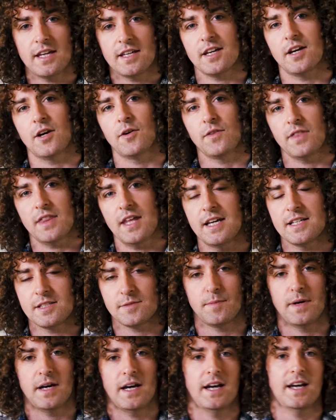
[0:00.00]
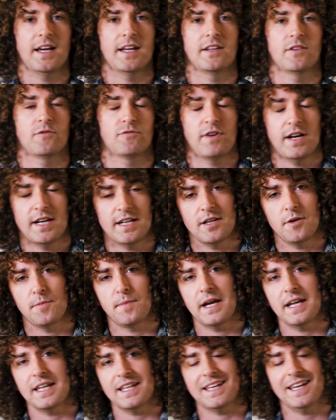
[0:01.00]
you go, there's my radio
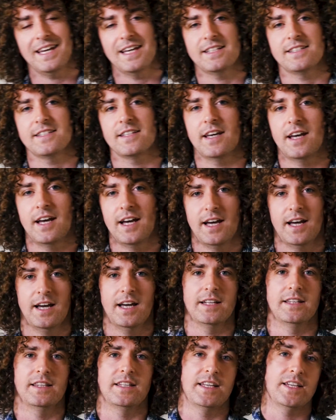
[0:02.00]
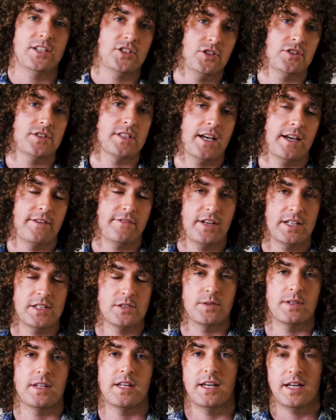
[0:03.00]
mic kit and the issues that I
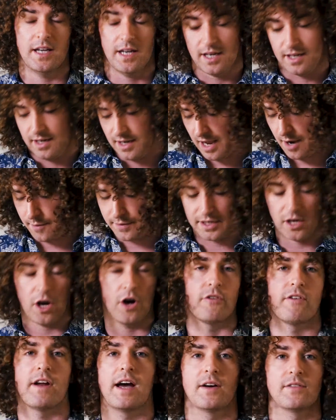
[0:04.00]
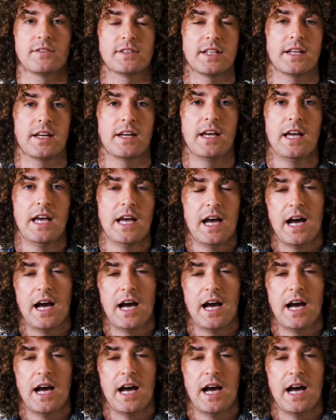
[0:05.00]
faced with it and how I got around it.